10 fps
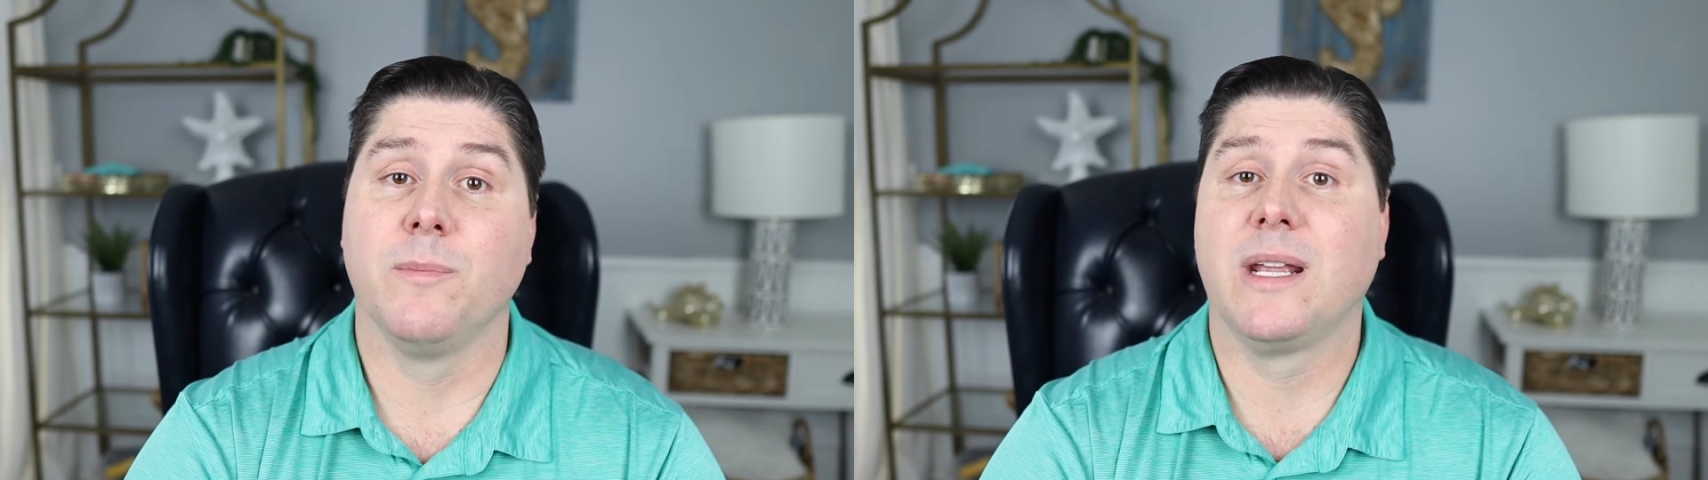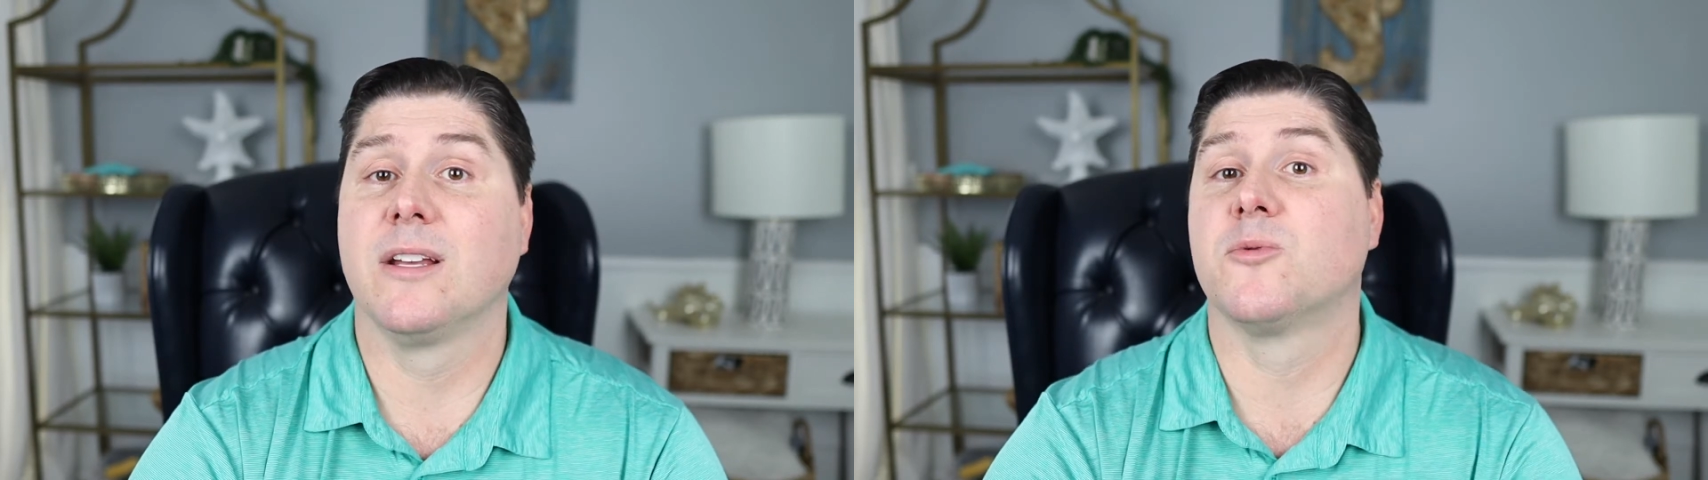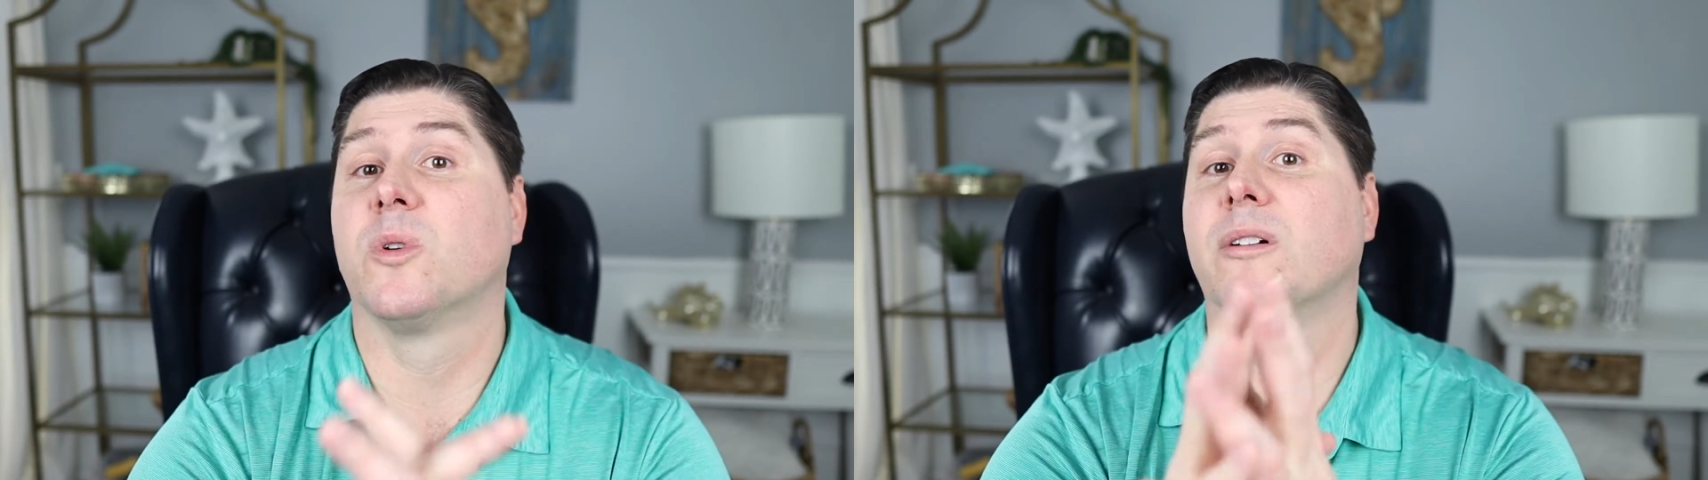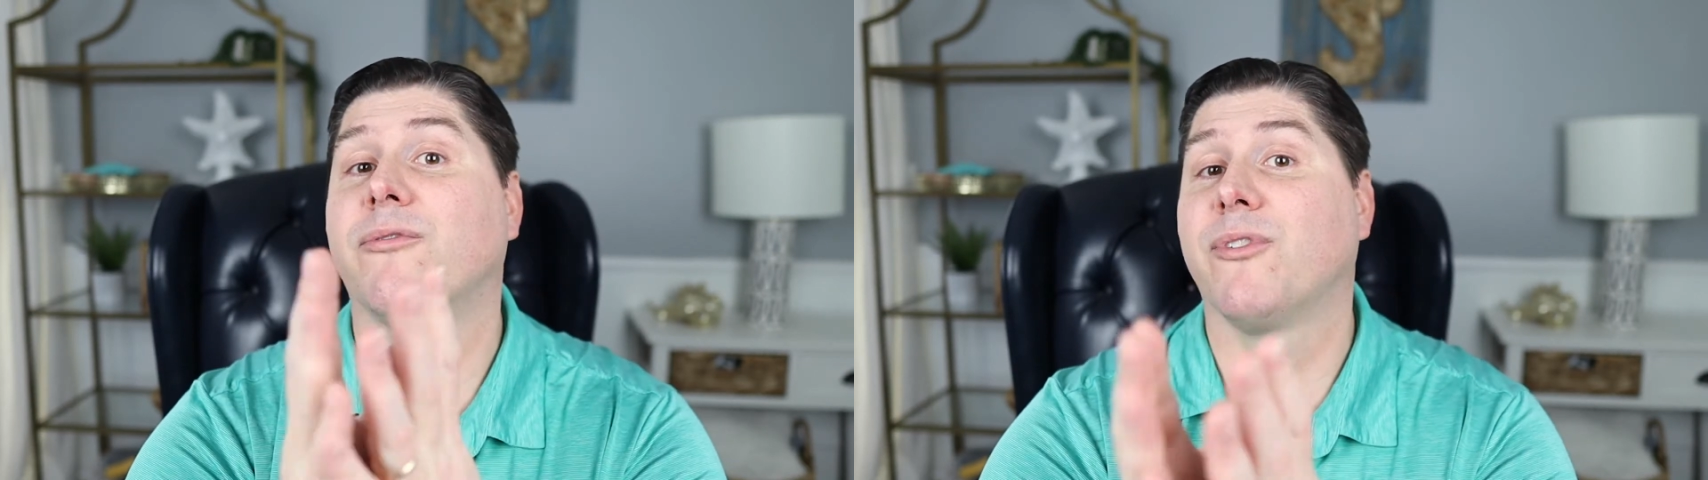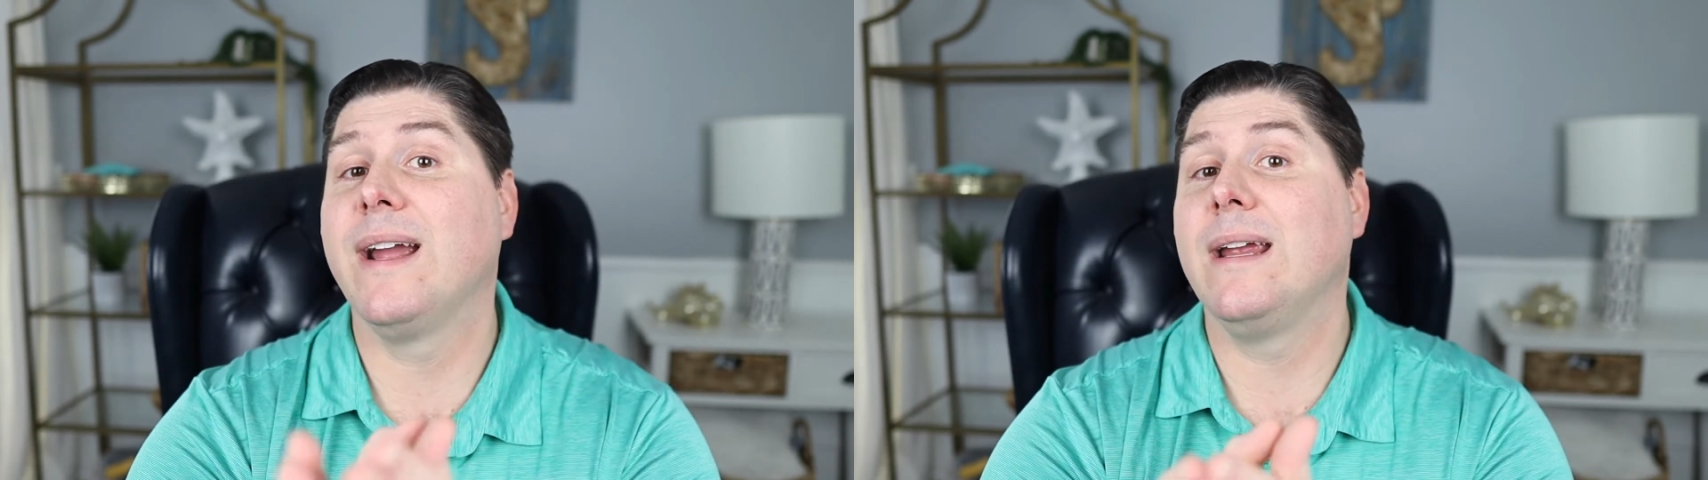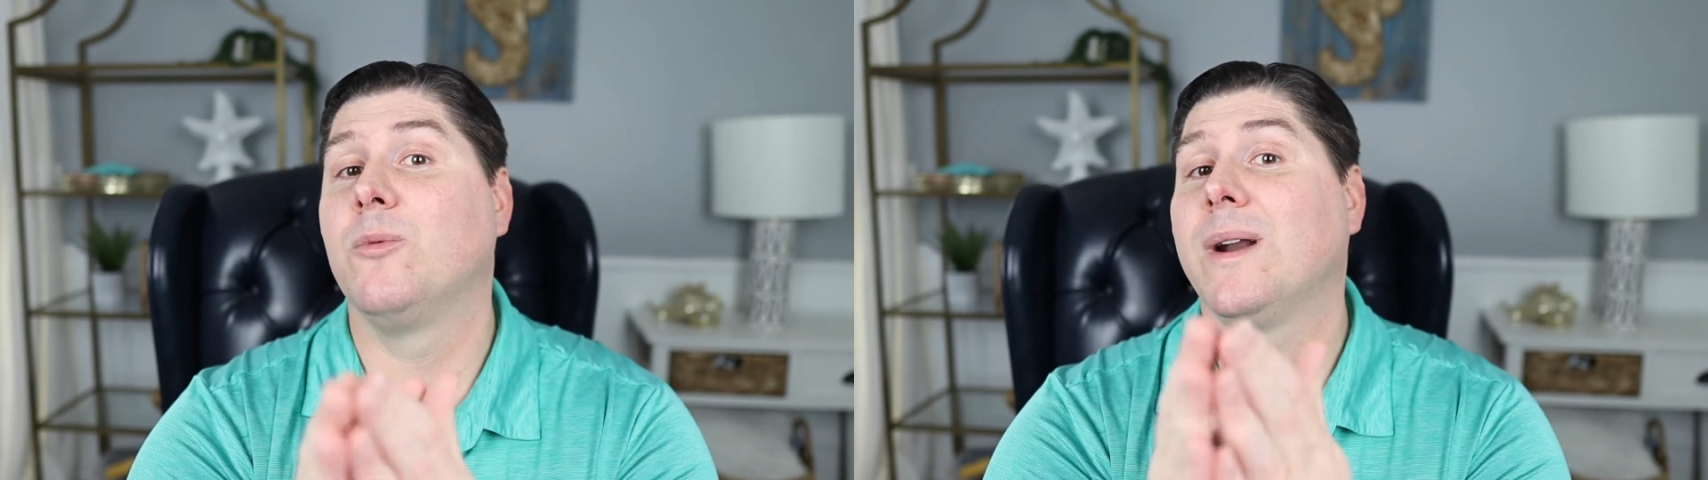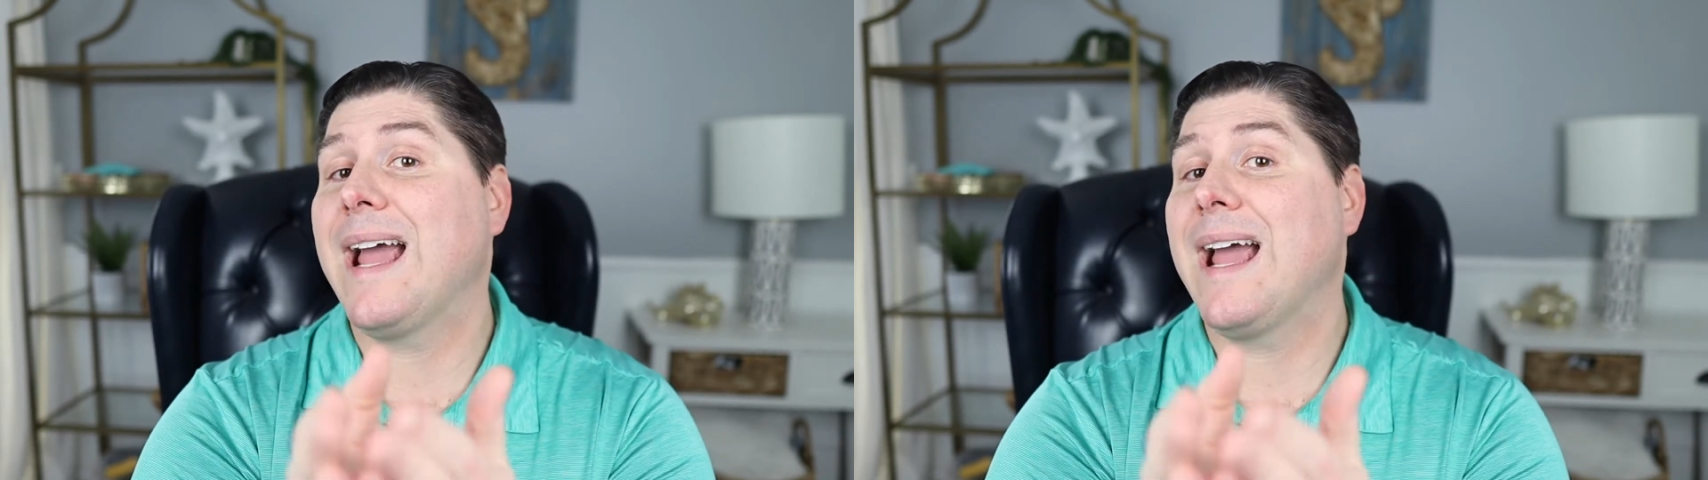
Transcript: because we're afraid what